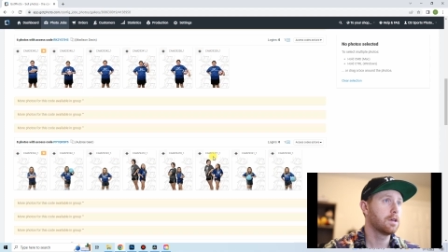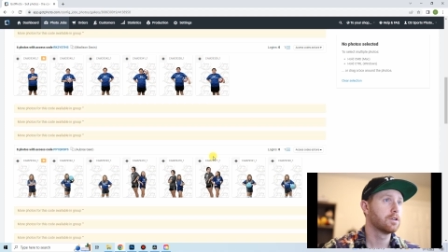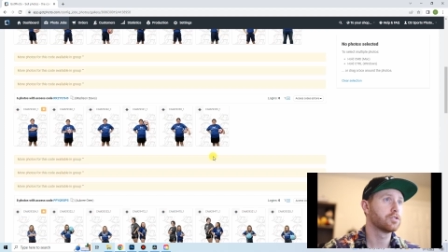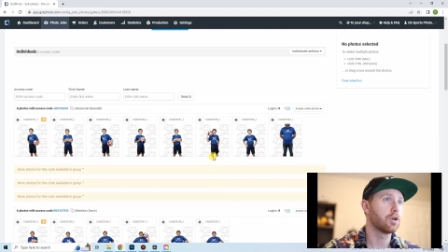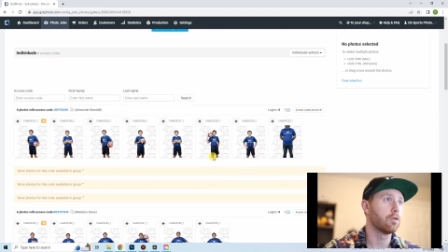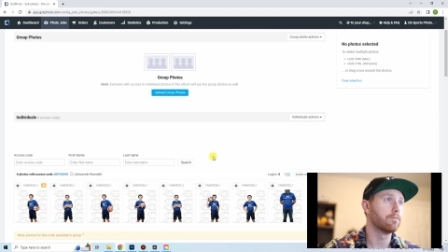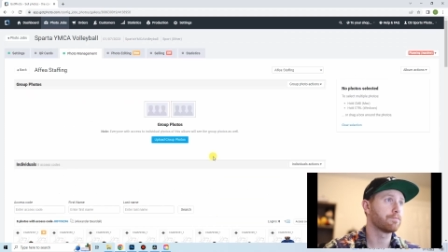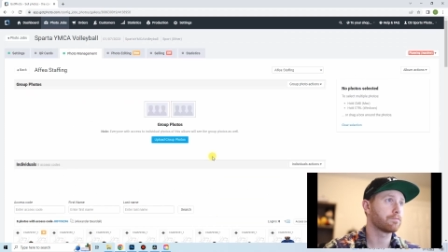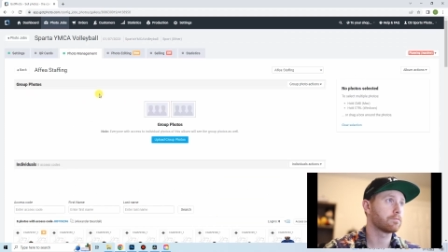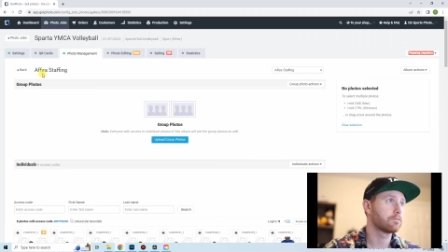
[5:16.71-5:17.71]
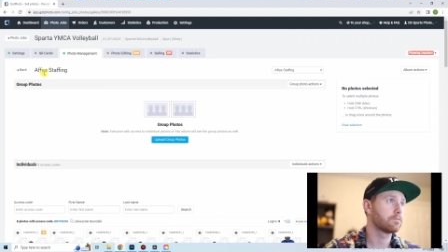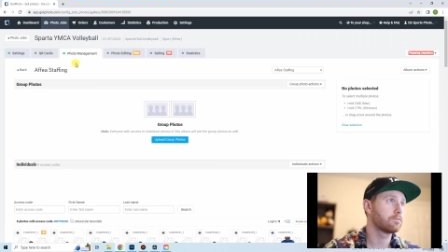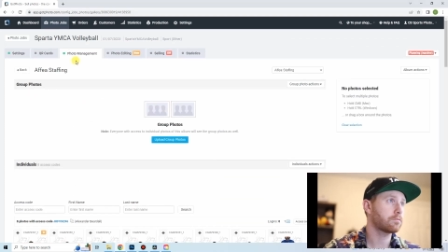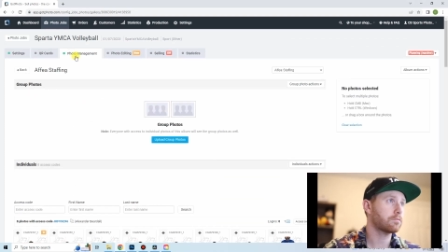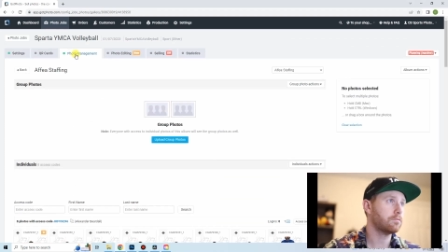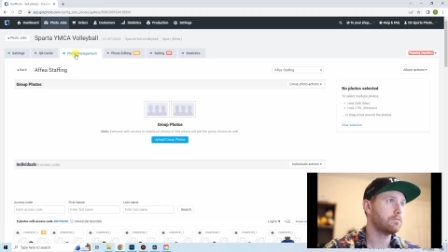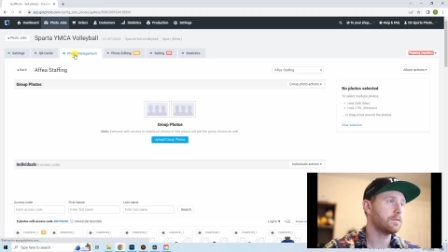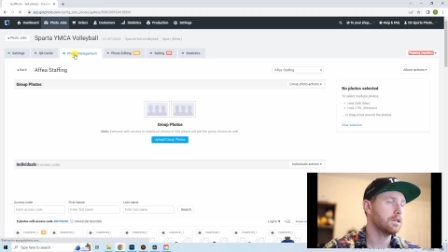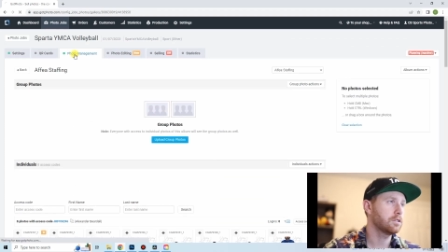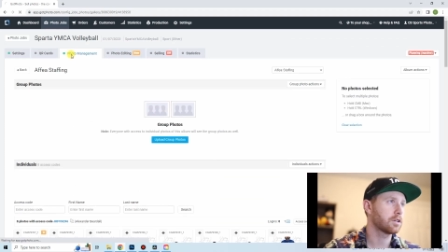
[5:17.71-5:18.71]
So
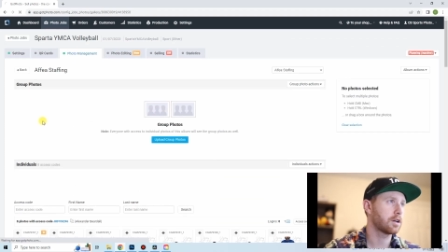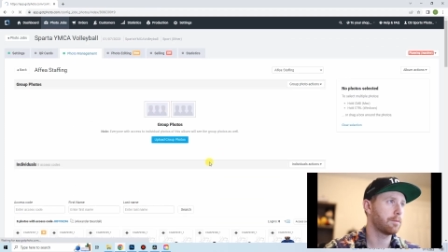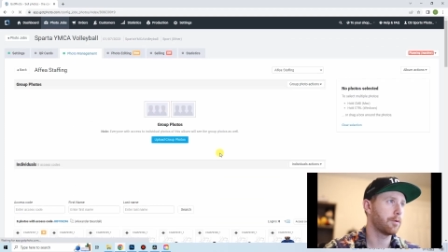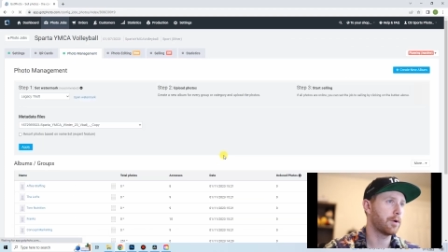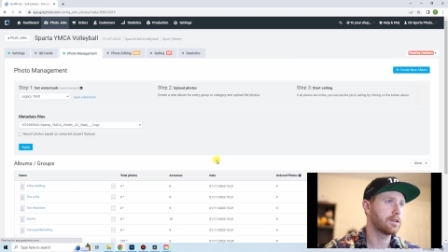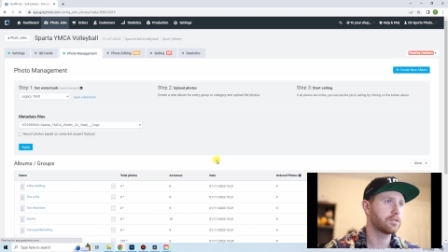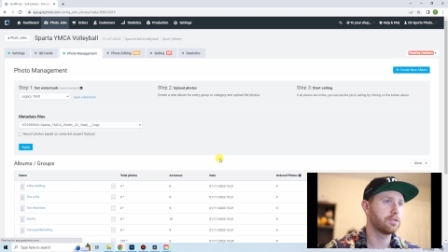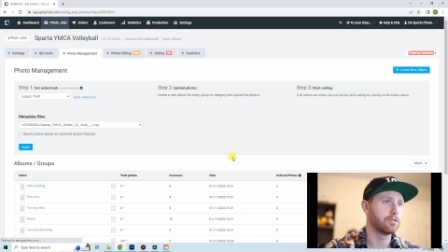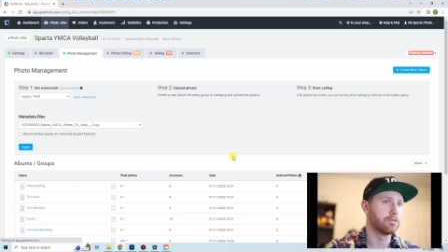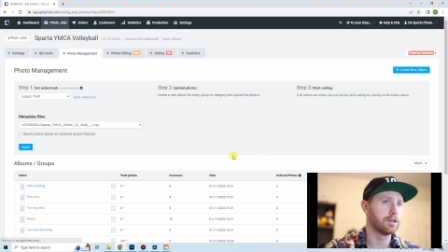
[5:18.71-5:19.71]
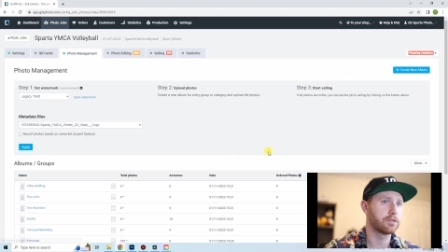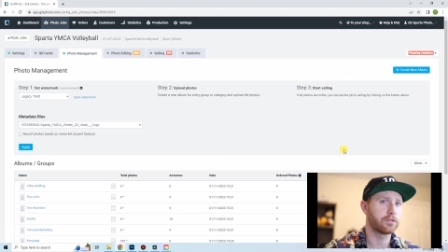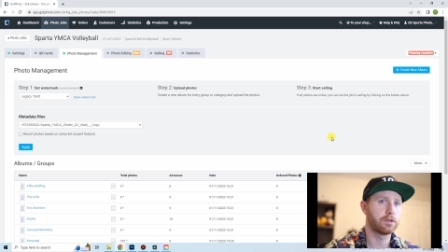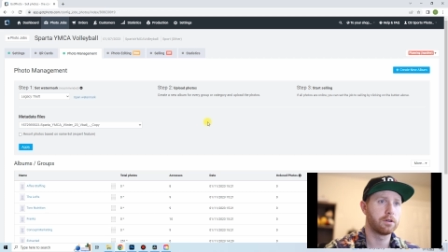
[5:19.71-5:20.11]
it's a couple ways to do this.